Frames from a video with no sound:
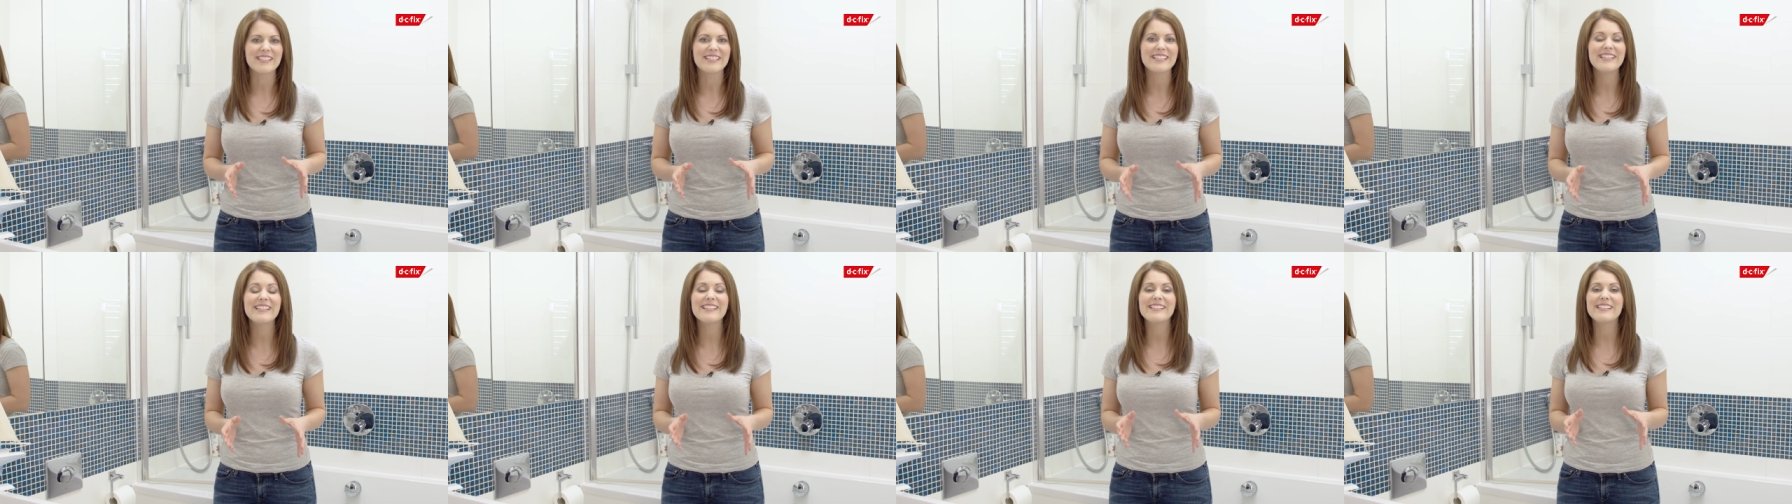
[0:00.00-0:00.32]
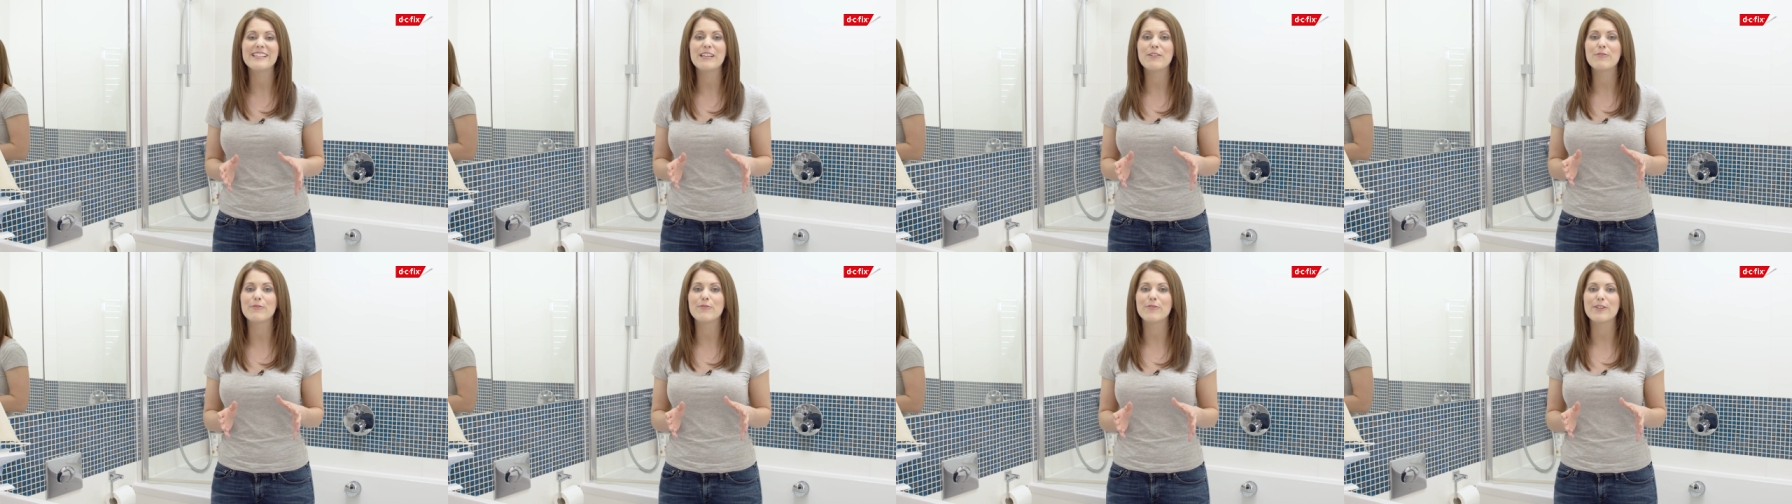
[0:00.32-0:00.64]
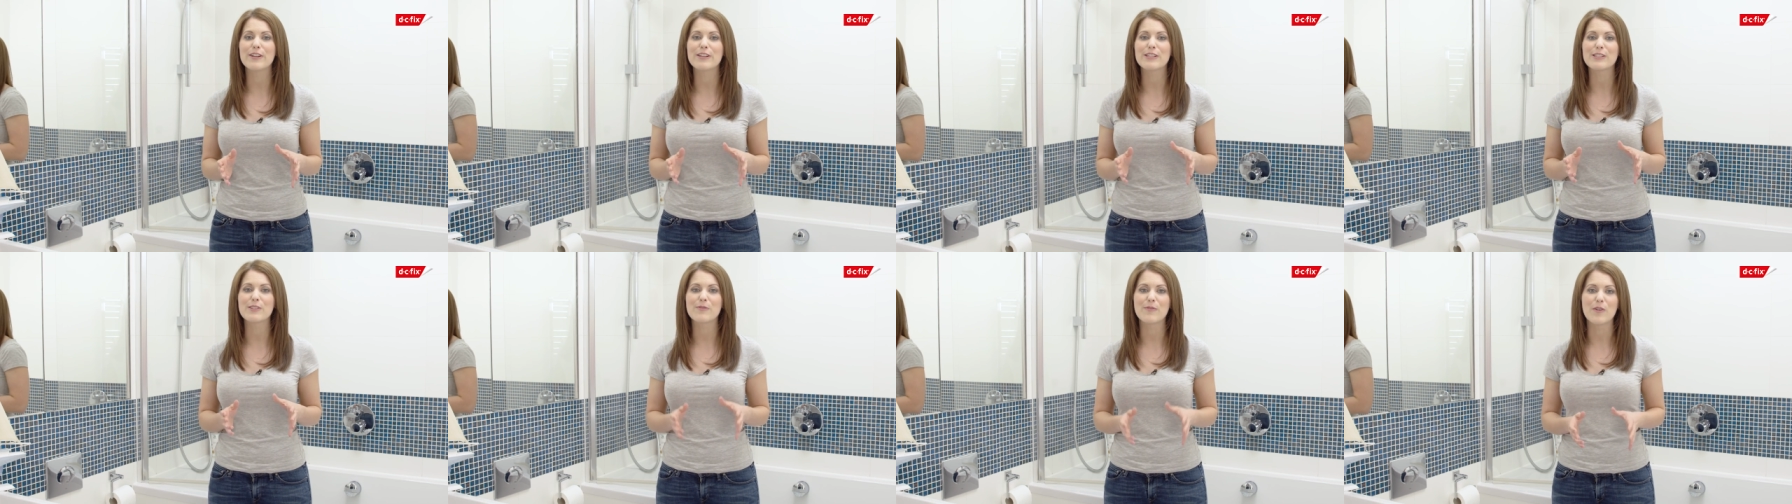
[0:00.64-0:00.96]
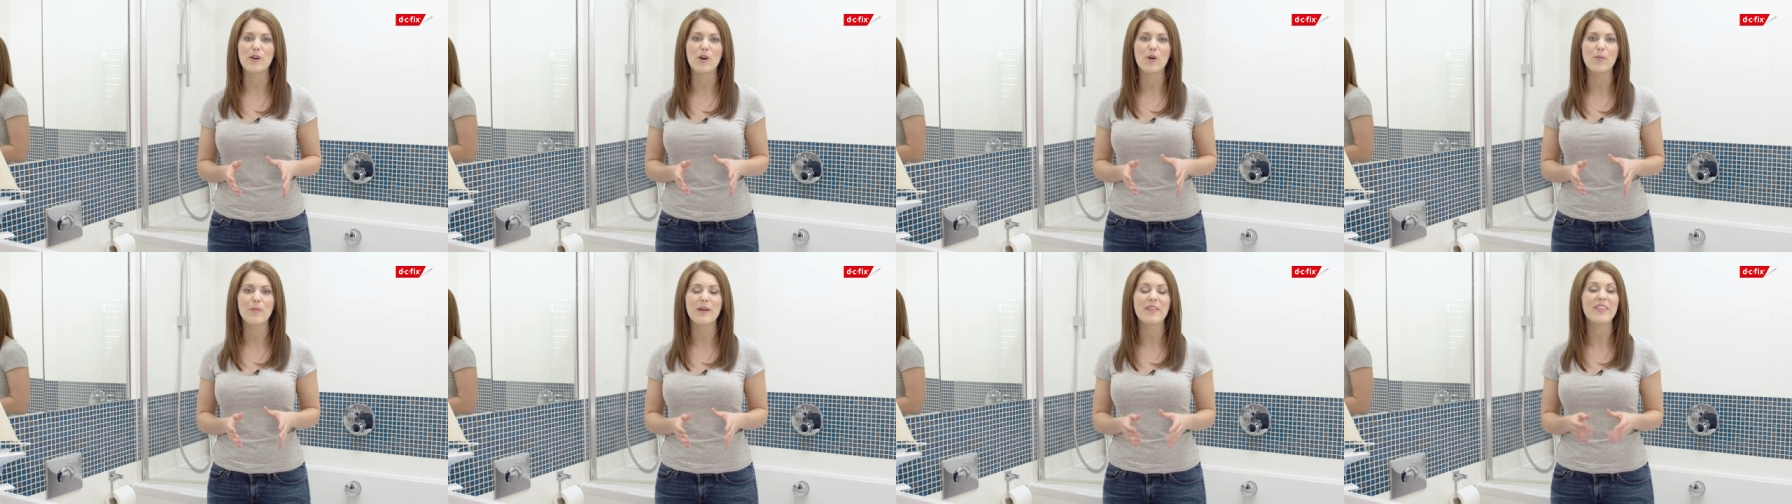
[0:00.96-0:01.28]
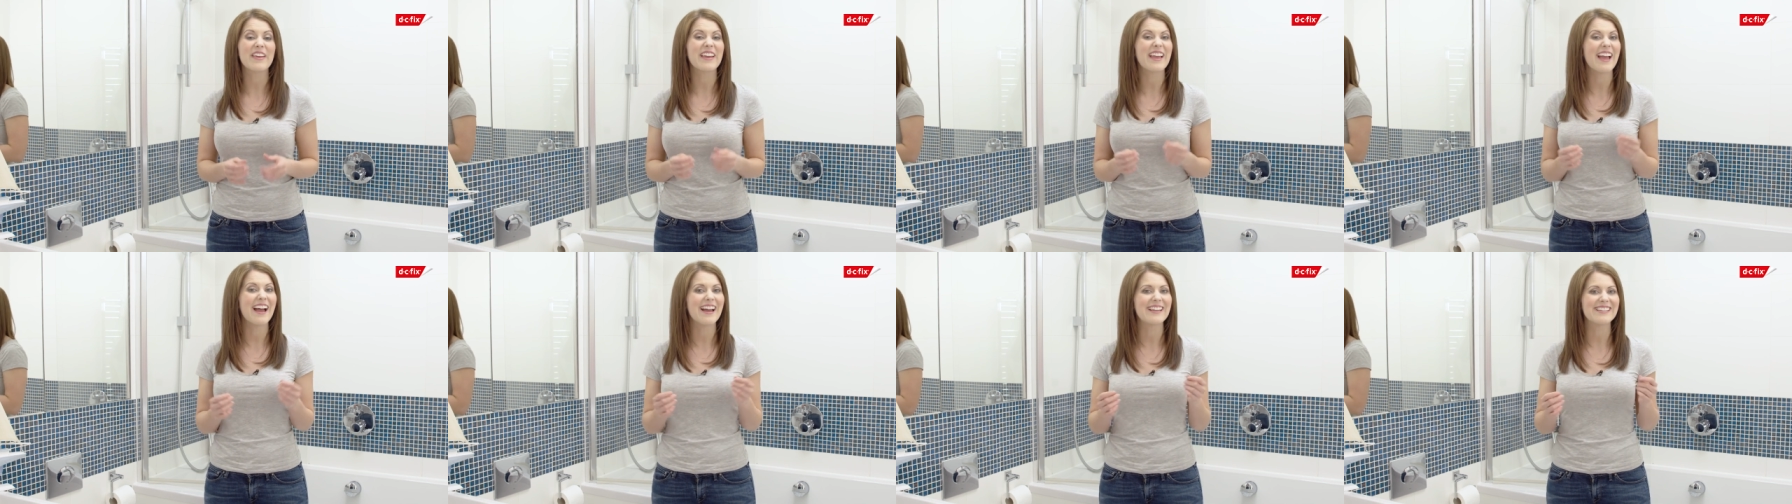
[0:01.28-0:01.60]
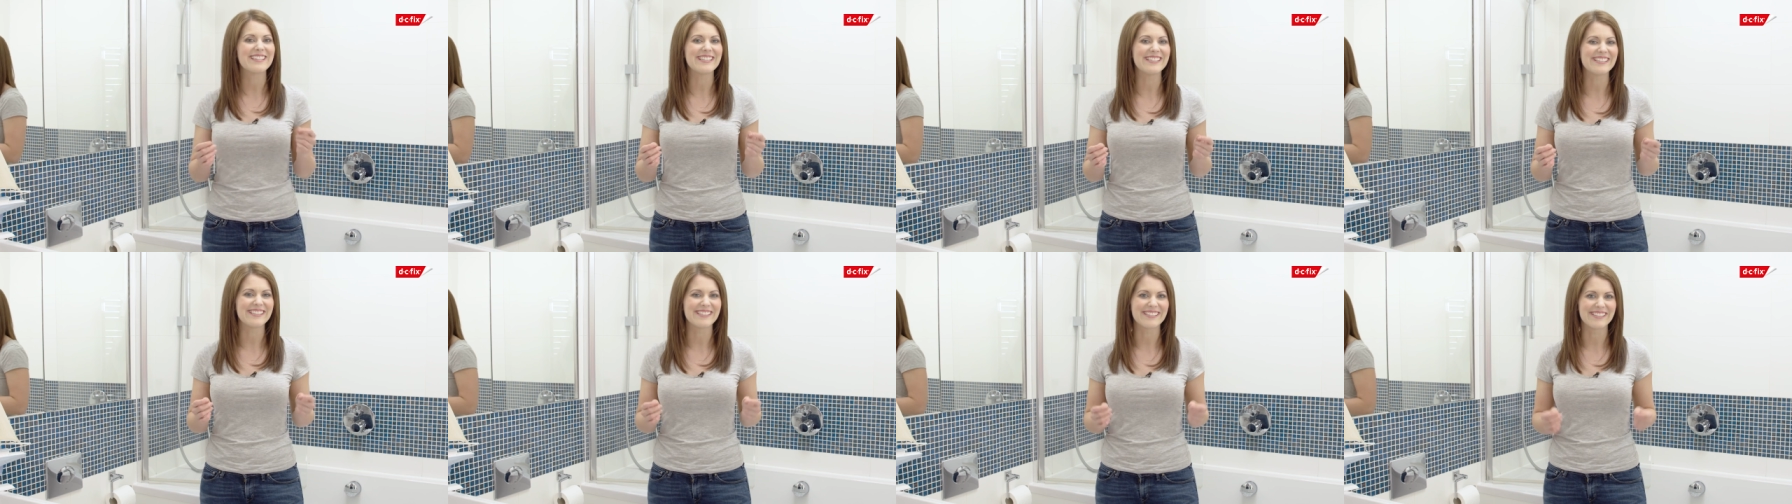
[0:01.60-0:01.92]
DC Fix film in the
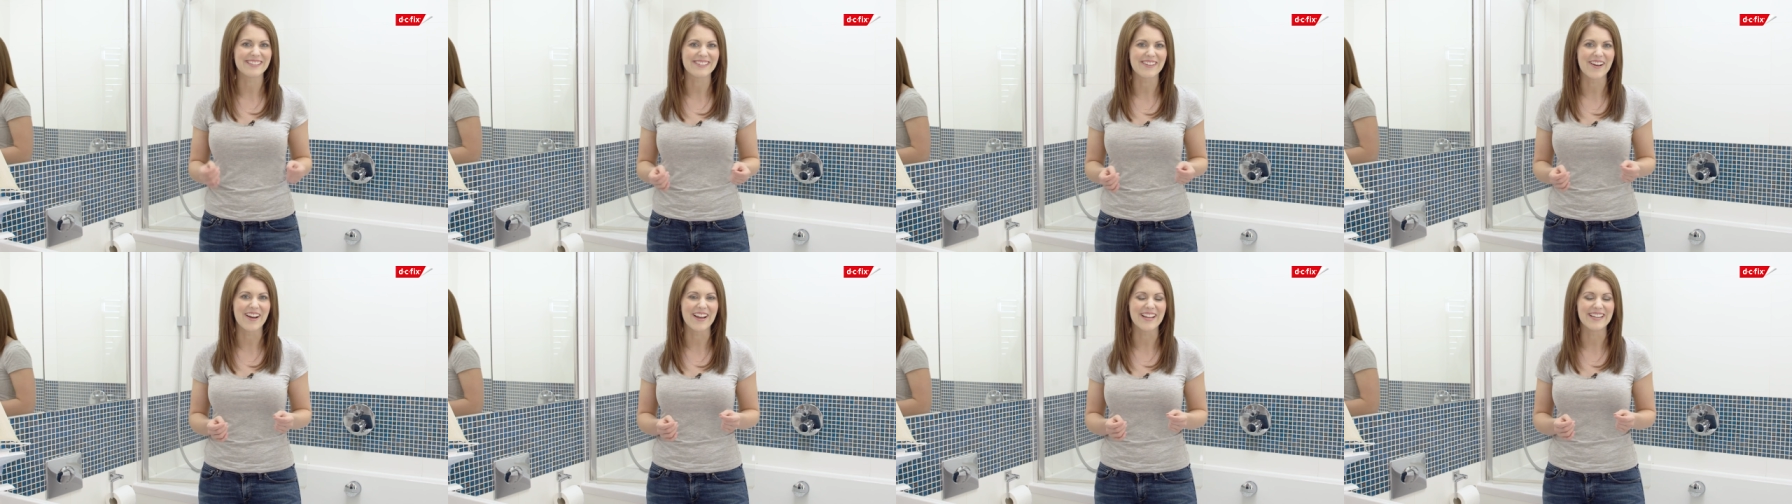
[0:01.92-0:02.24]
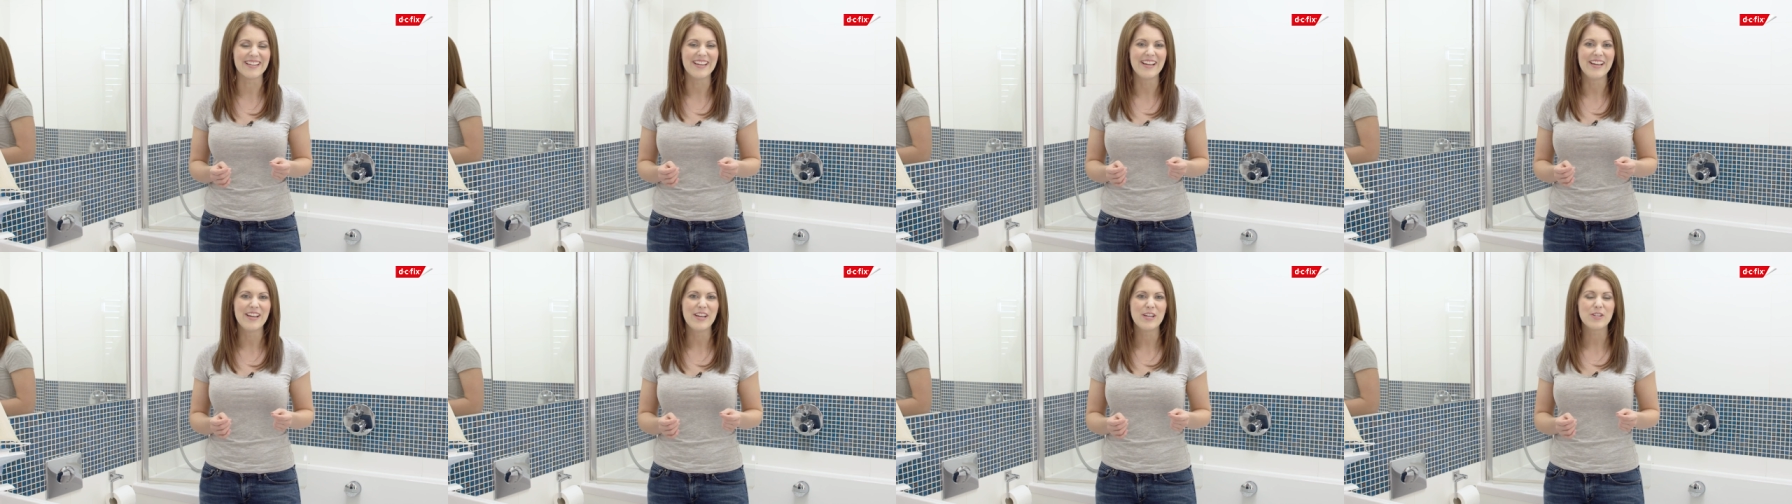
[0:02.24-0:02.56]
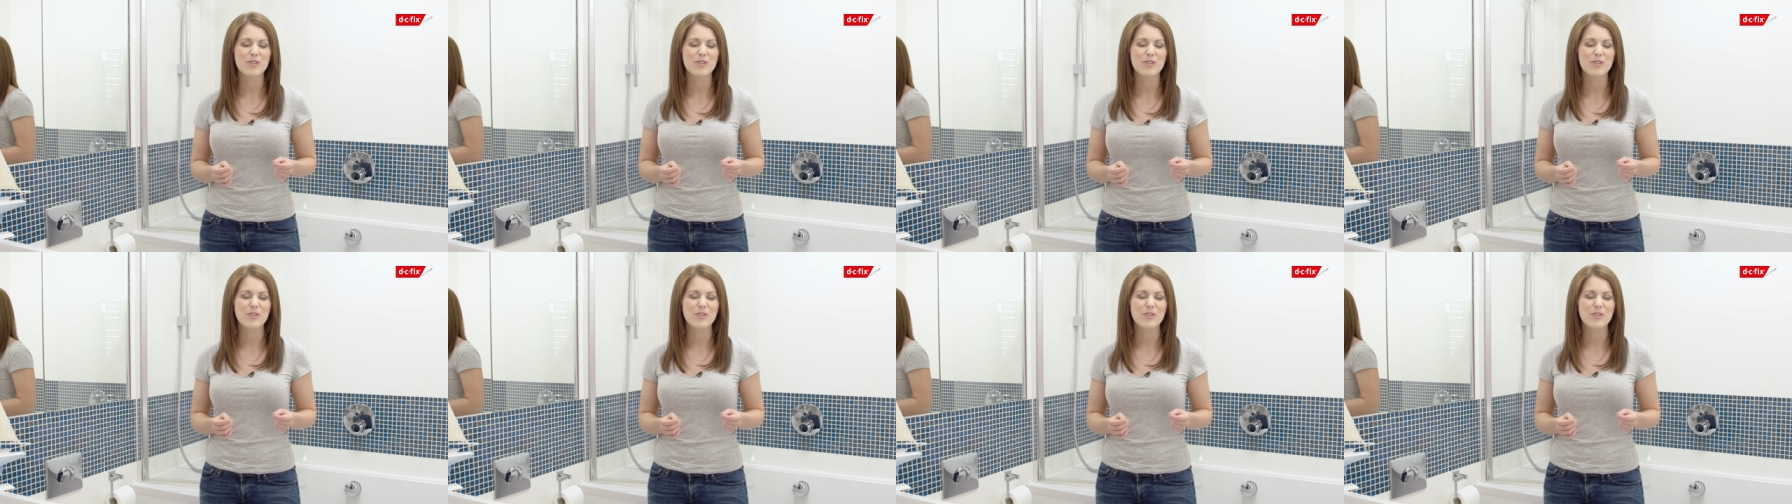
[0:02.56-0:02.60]
Candice design